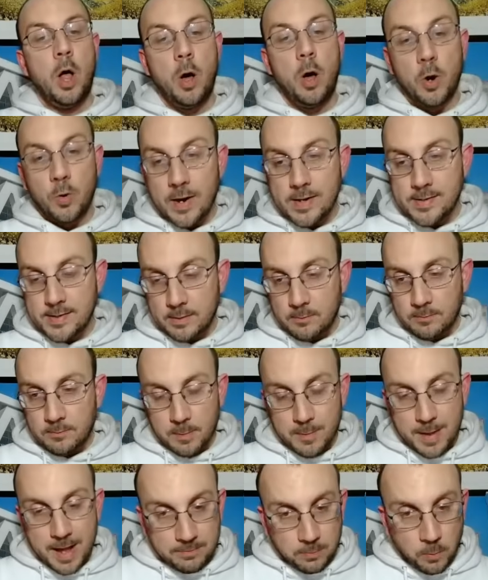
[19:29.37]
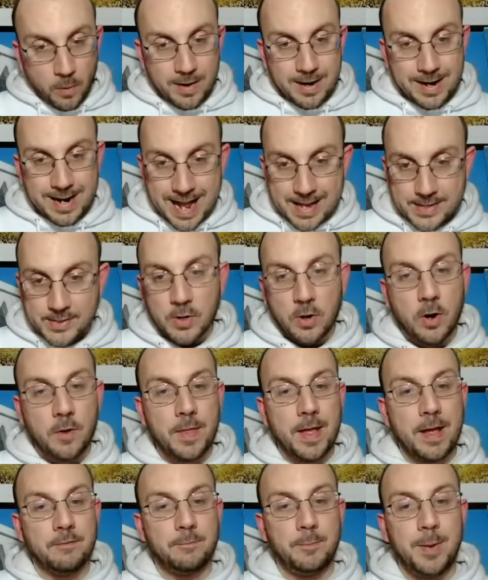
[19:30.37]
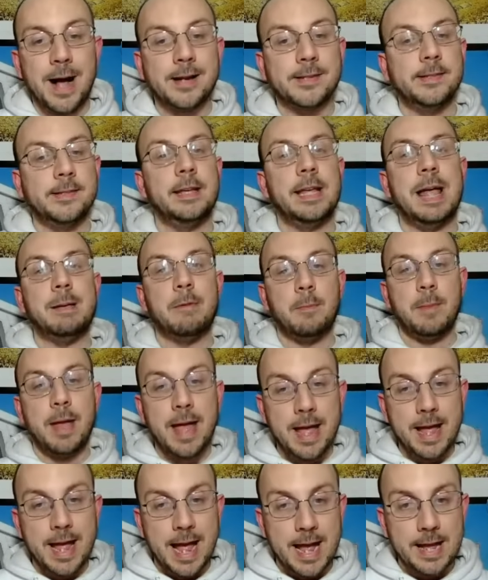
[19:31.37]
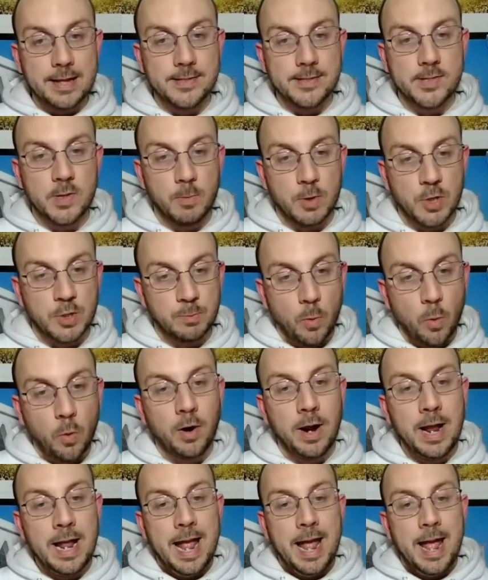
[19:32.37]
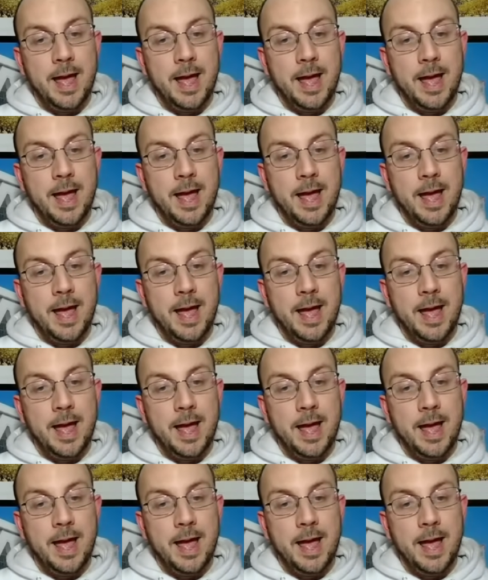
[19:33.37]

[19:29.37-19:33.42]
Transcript: auto racing from F1 and NASCAR. They have boxing, MMA, and so much more.